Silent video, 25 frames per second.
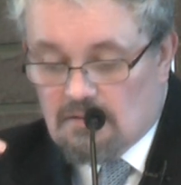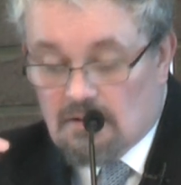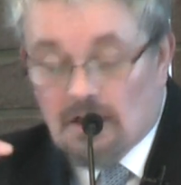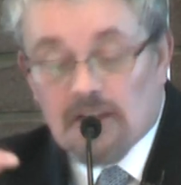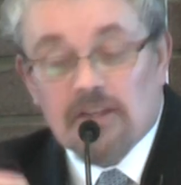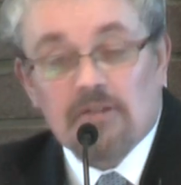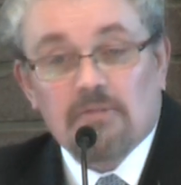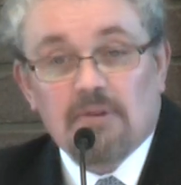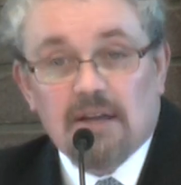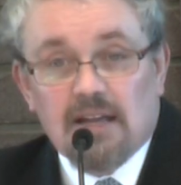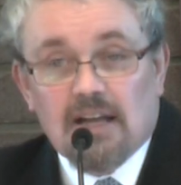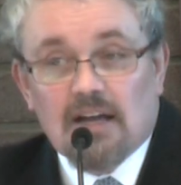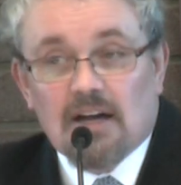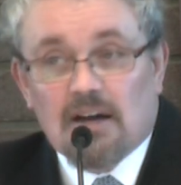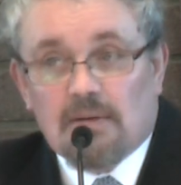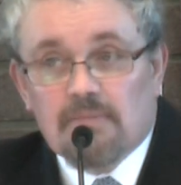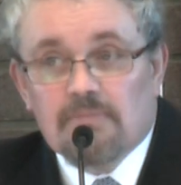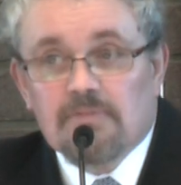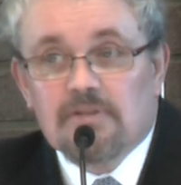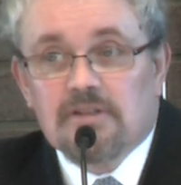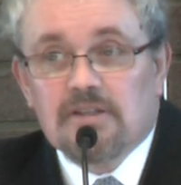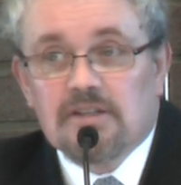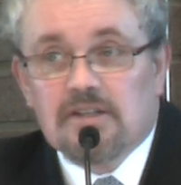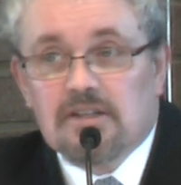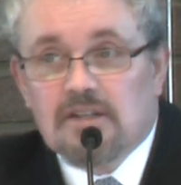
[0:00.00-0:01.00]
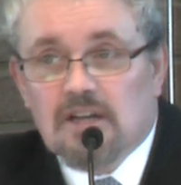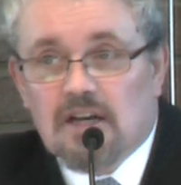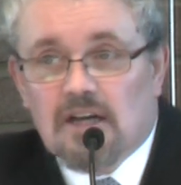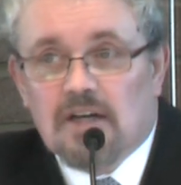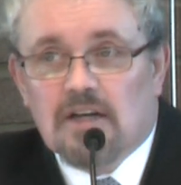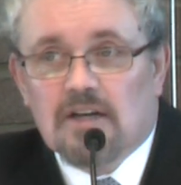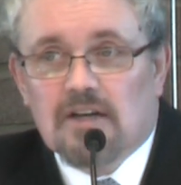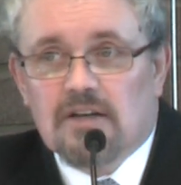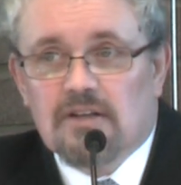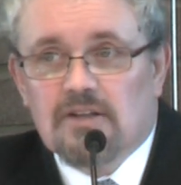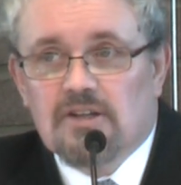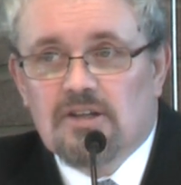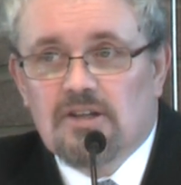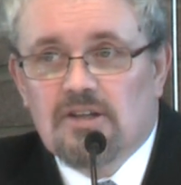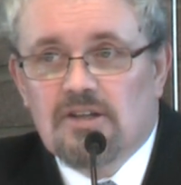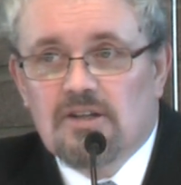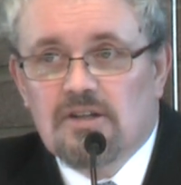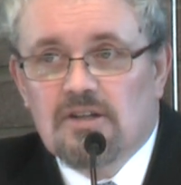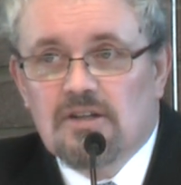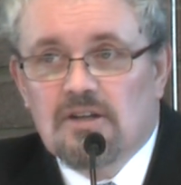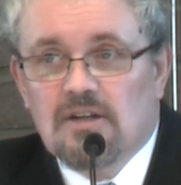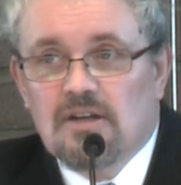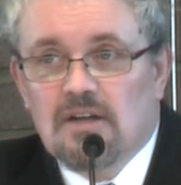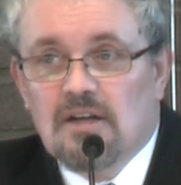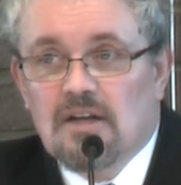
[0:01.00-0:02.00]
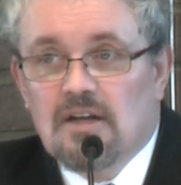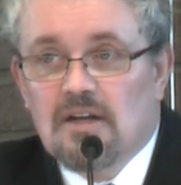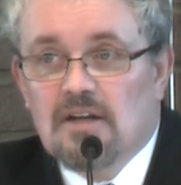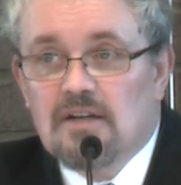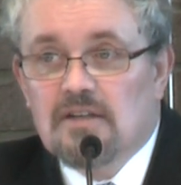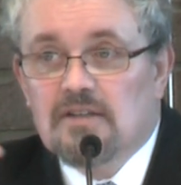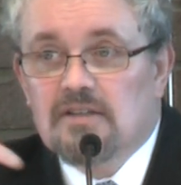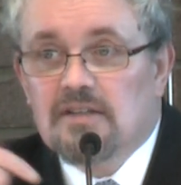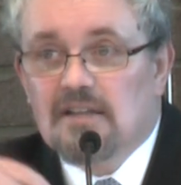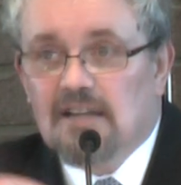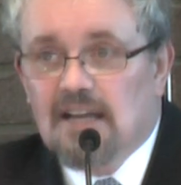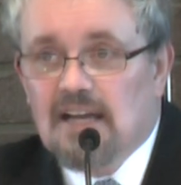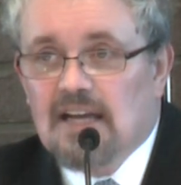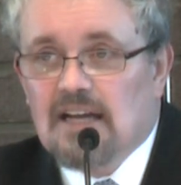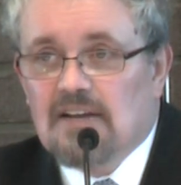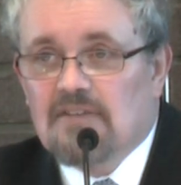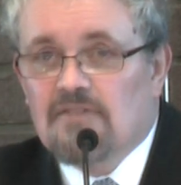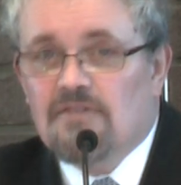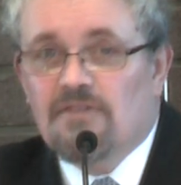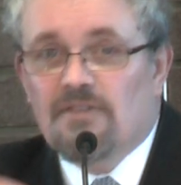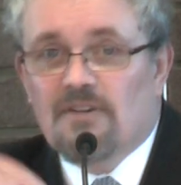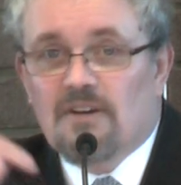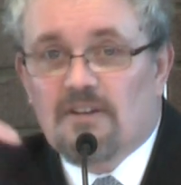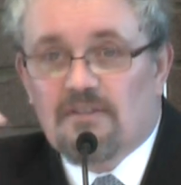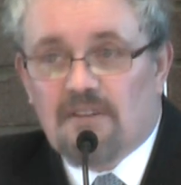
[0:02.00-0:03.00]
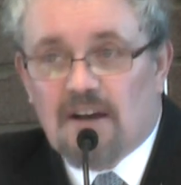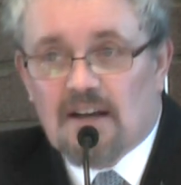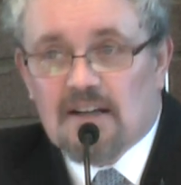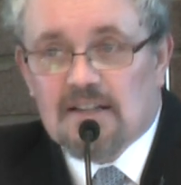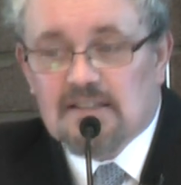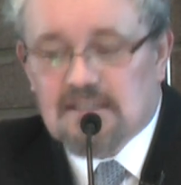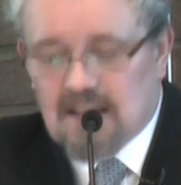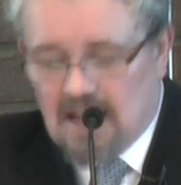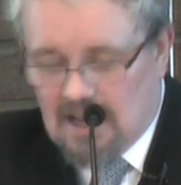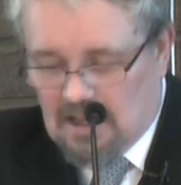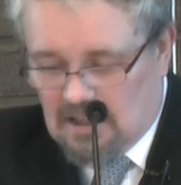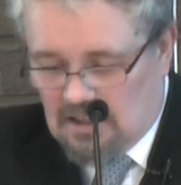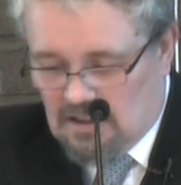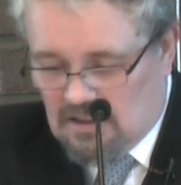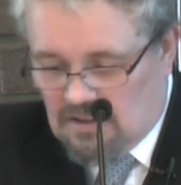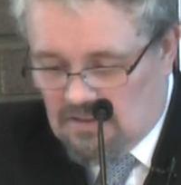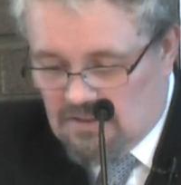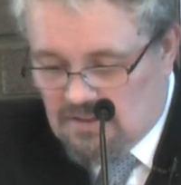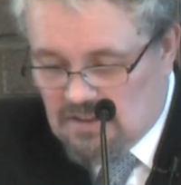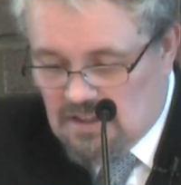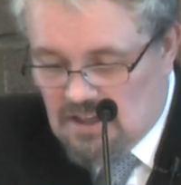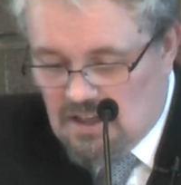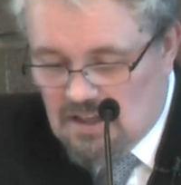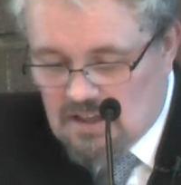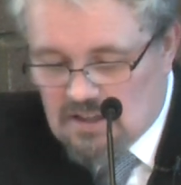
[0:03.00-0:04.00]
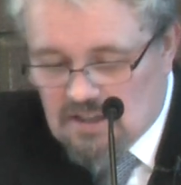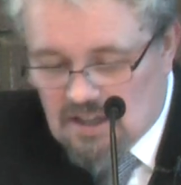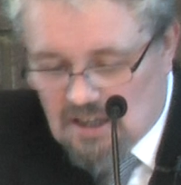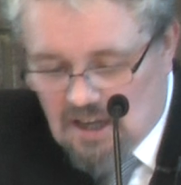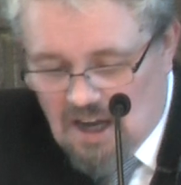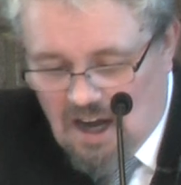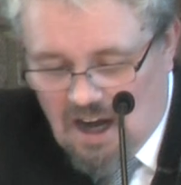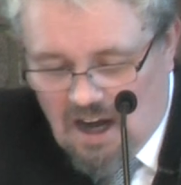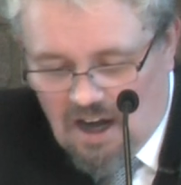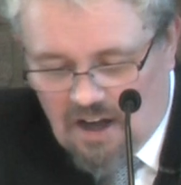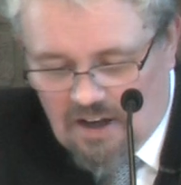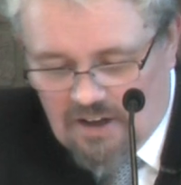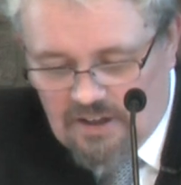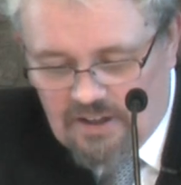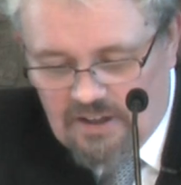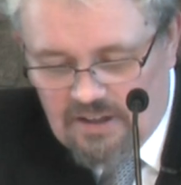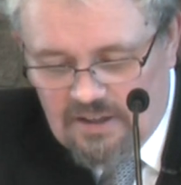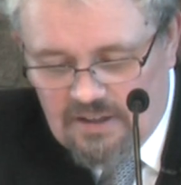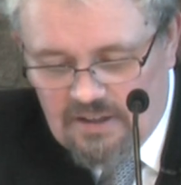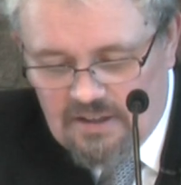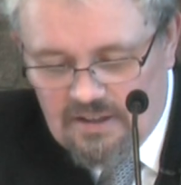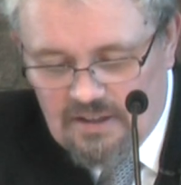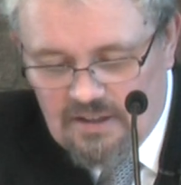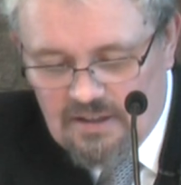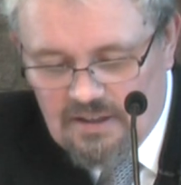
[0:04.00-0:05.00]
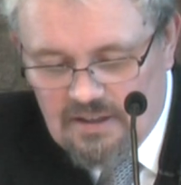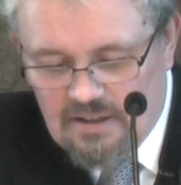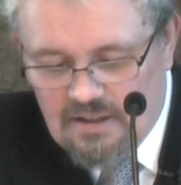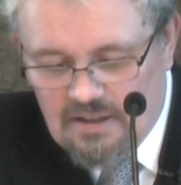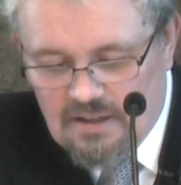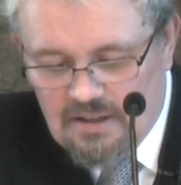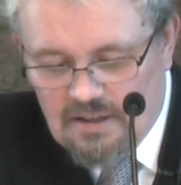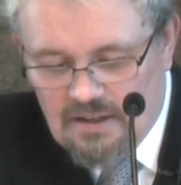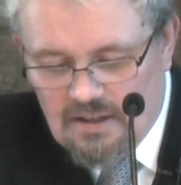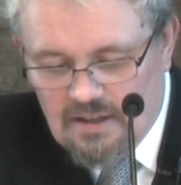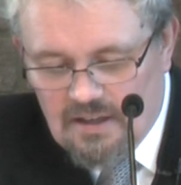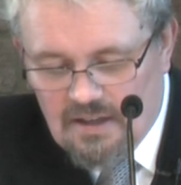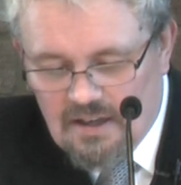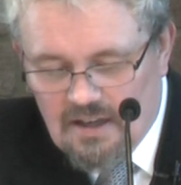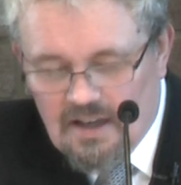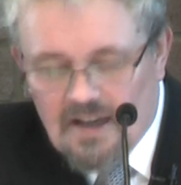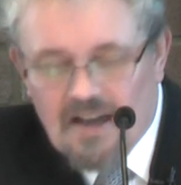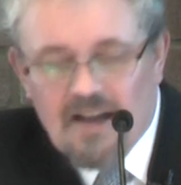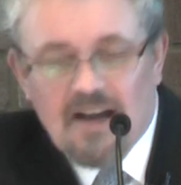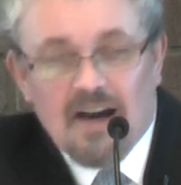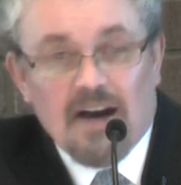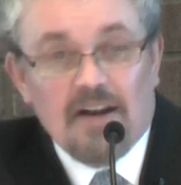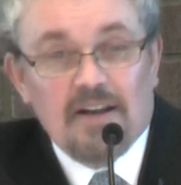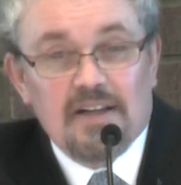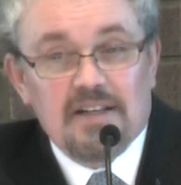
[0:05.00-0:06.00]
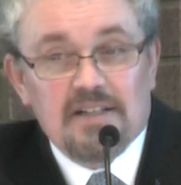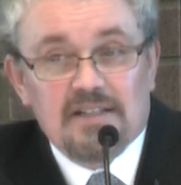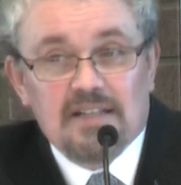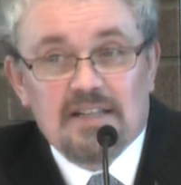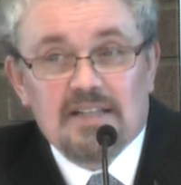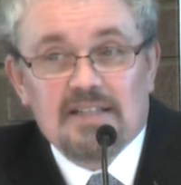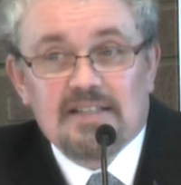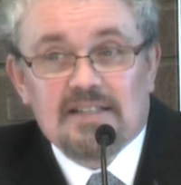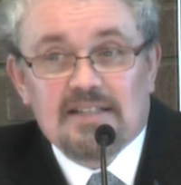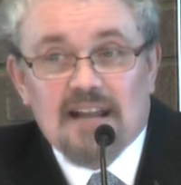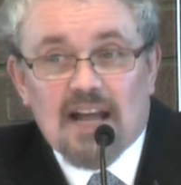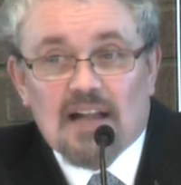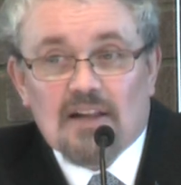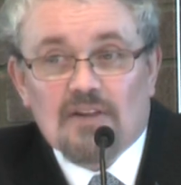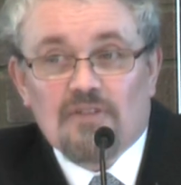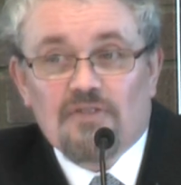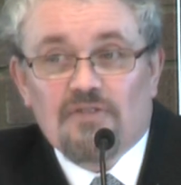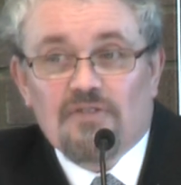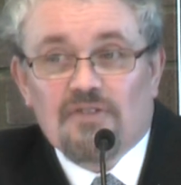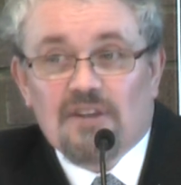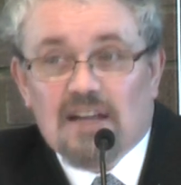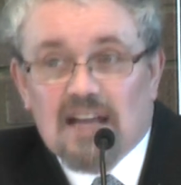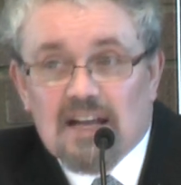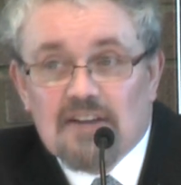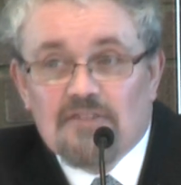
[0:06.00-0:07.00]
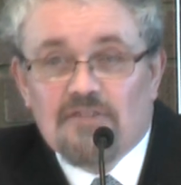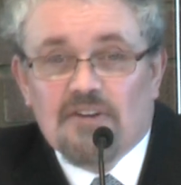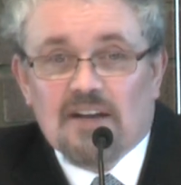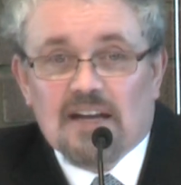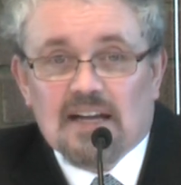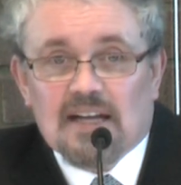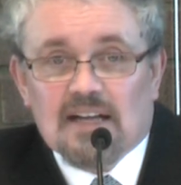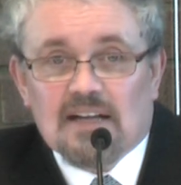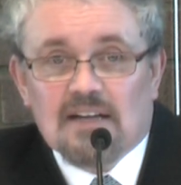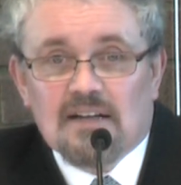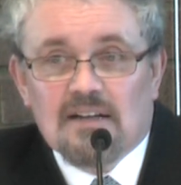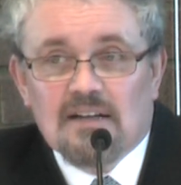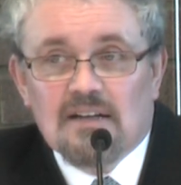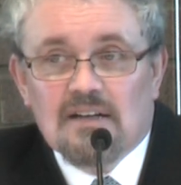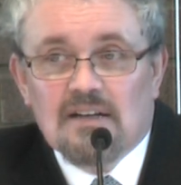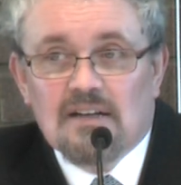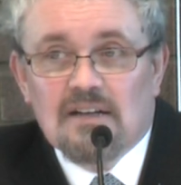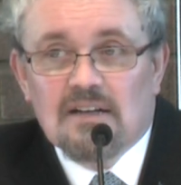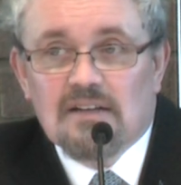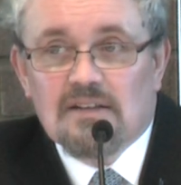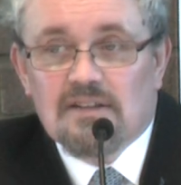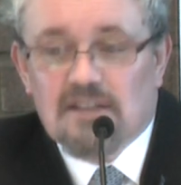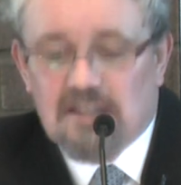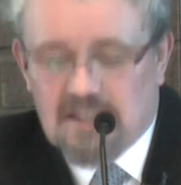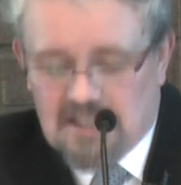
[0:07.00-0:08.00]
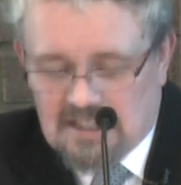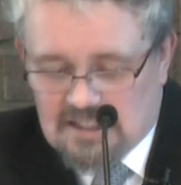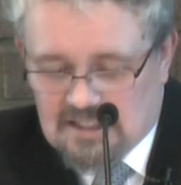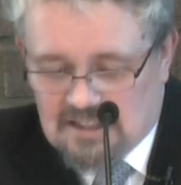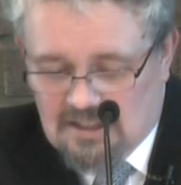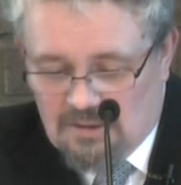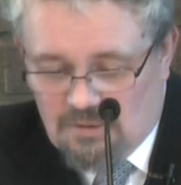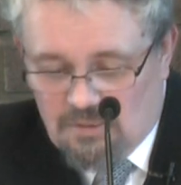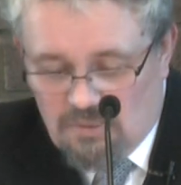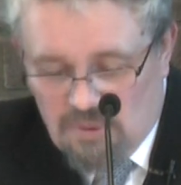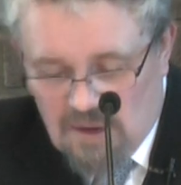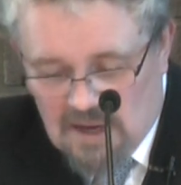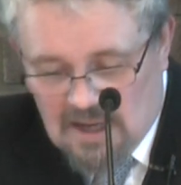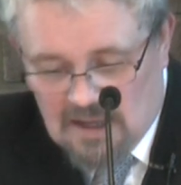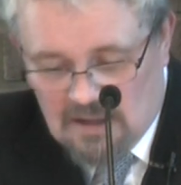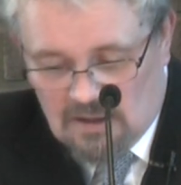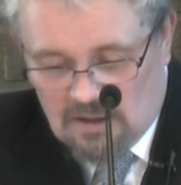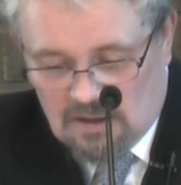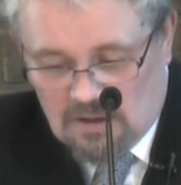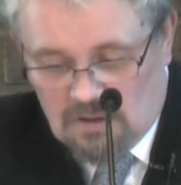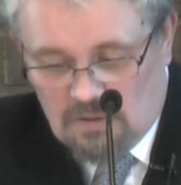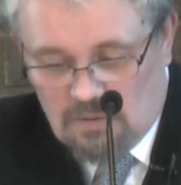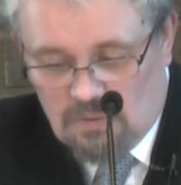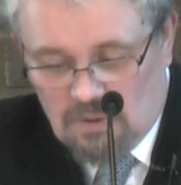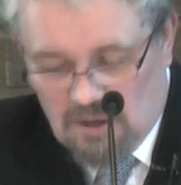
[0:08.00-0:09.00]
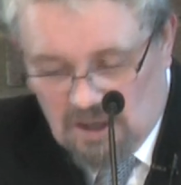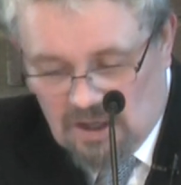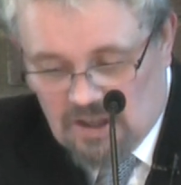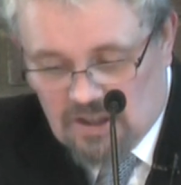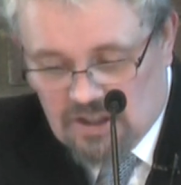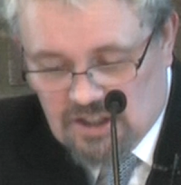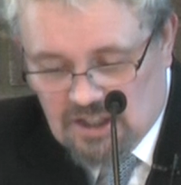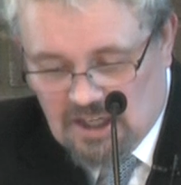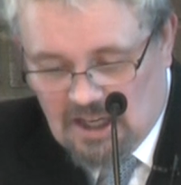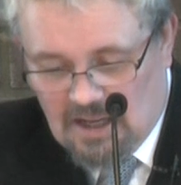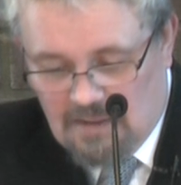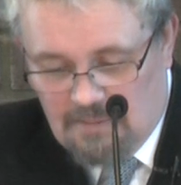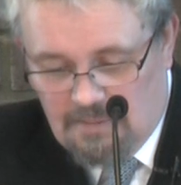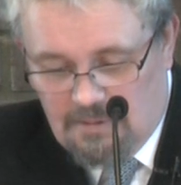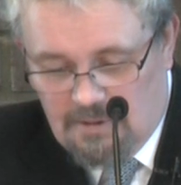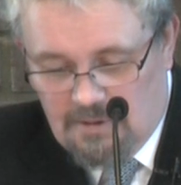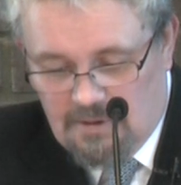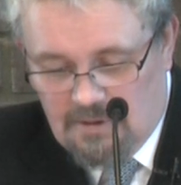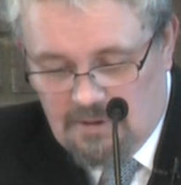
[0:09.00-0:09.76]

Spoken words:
Rather, we come to church to give of ourselves to God. And it's this self-giving that is the real worship.